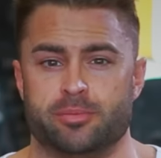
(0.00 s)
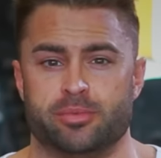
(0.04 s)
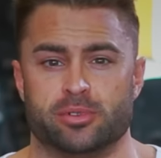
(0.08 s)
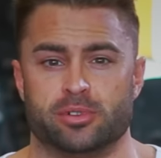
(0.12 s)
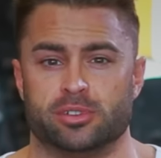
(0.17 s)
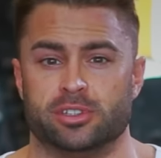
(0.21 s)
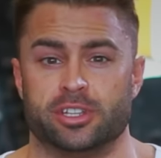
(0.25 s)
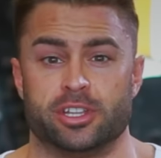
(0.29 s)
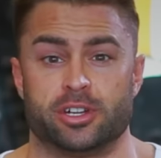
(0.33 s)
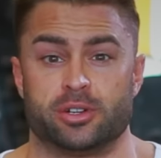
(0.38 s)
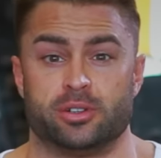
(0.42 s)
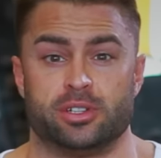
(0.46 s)

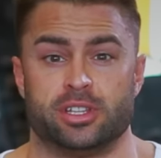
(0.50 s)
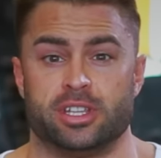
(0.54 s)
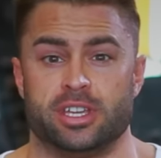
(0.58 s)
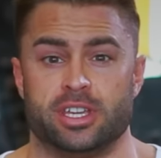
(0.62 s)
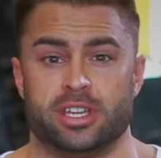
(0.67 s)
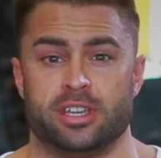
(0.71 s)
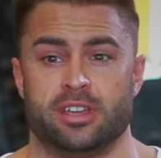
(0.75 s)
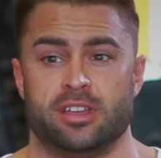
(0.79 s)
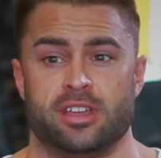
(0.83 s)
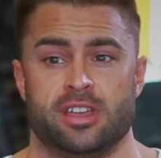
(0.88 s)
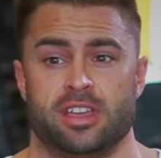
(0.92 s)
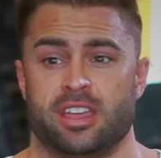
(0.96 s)
people
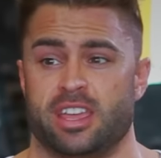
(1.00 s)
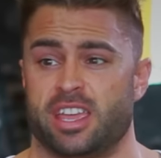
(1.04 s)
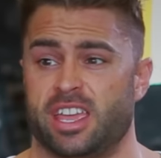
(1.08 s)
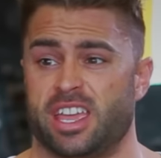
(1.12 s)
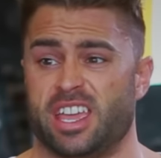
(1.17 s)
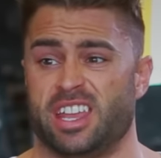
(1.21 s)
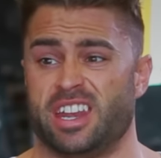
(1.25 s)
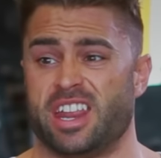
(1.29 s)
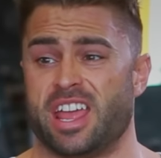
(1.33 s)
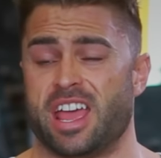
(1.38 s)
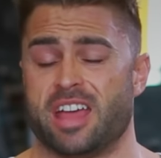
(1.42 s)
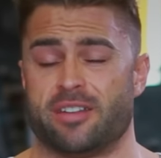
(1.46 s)
literally
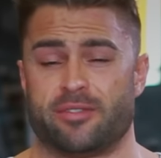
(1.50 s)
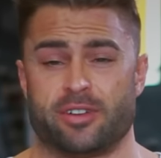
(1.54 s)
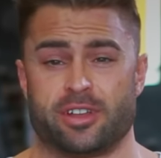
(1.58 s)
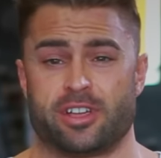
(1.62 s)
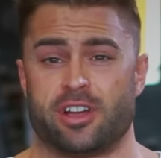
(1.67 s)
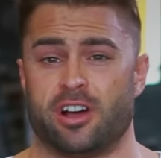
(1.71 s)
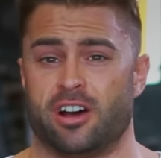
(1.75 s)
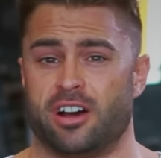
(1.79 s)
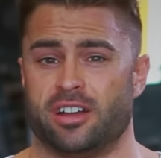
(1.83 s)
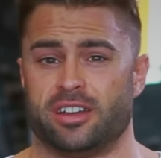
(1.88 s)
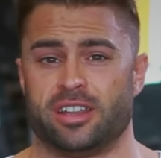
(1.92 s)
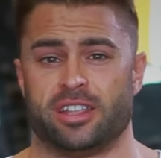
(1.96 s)
in
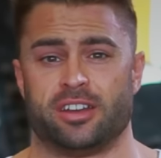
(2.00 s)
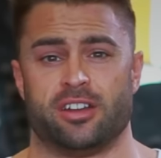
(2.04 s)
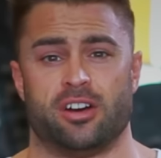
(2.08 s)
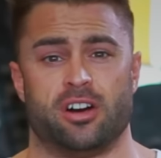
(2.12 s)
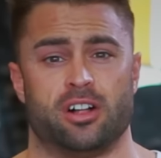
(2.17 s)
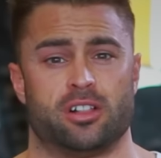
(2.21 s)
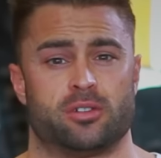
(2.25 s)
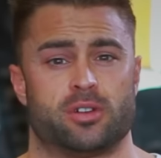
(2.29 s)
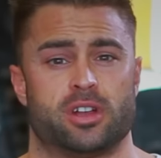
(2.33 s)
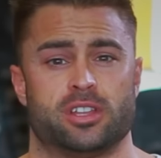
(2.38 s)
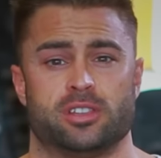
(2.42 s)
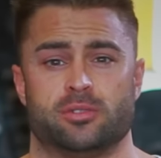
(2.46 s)
every continent
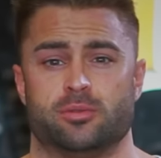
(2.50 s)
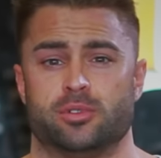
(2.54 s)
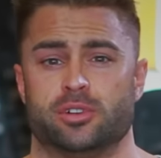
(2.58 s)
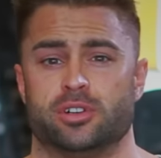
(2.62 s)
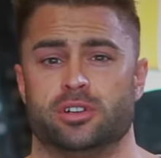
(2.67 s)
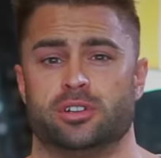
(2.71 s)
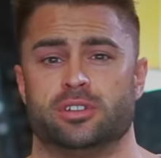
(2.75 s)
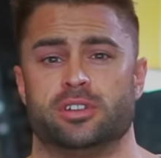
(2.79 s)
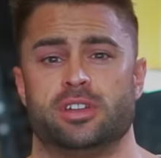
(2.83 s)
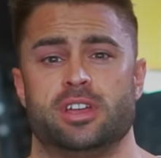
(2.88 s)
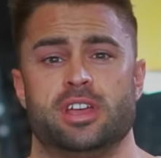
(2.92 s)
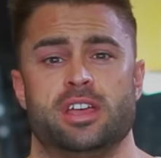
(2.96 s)
all around the
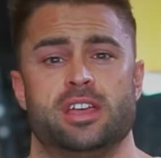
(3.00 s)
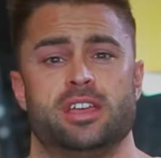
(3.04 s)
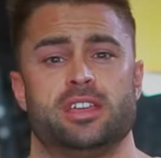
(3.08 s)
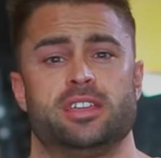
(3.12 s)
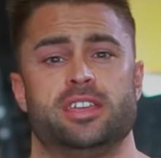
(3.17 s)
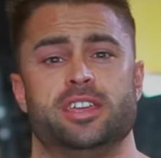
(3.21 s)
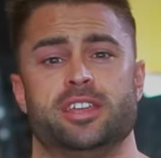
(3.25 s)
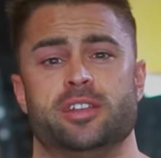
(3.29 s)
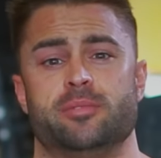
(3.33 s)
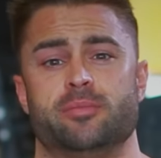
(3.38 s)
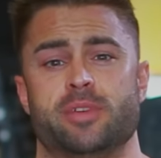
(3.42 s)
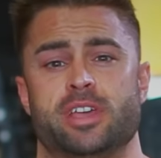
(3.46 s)
world
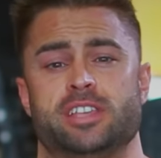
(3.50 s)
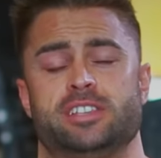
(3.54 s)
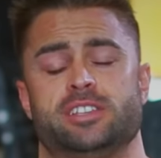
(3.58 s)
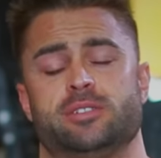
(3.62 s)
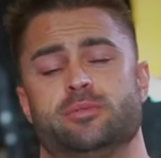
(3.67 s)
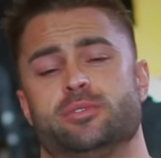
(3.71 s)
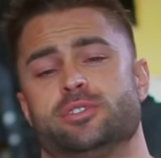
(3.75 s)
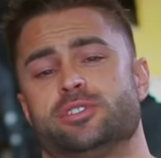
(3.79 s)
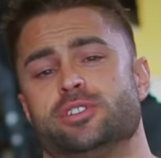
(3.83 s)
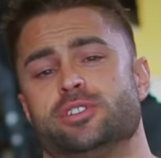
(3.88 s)
get amazing